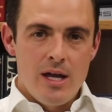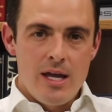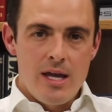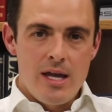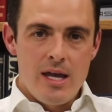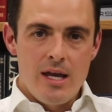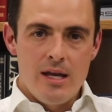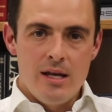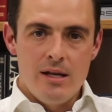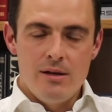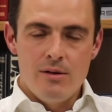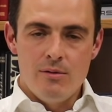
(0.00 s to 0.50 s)

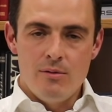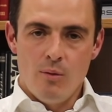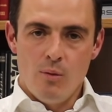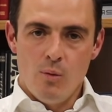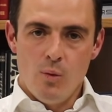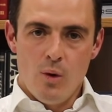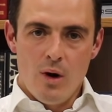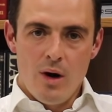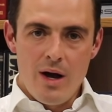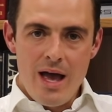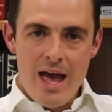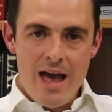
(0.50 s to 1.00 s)
In
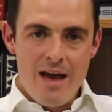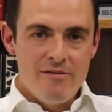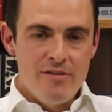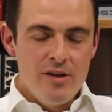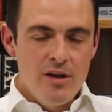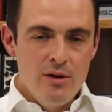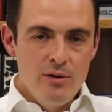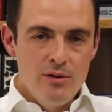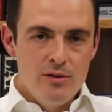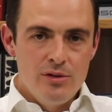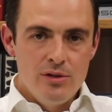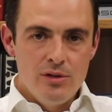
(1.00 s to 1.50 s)
whatever
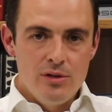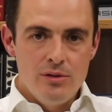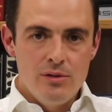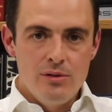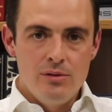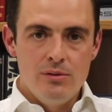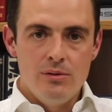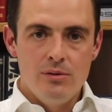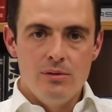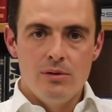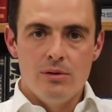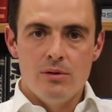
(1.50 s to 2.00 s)
you
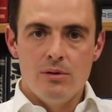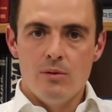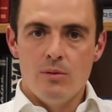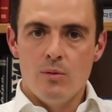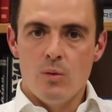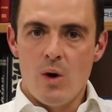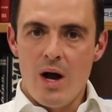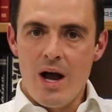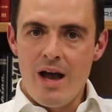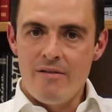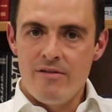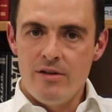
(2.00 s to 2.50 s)
do,
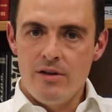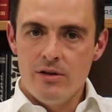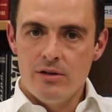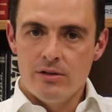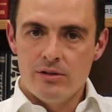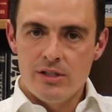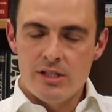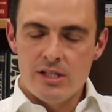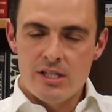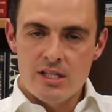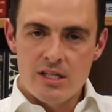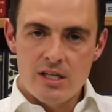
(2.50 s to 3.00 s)
whatever you're
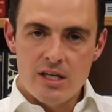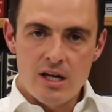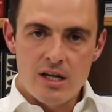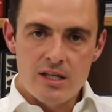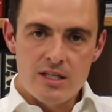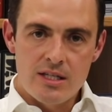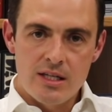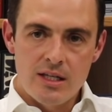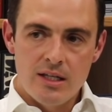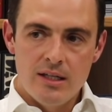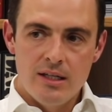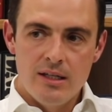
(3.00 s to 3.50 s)

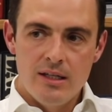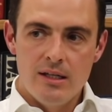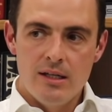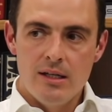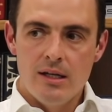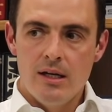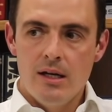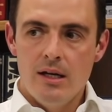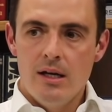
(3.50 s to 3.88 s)
discussing,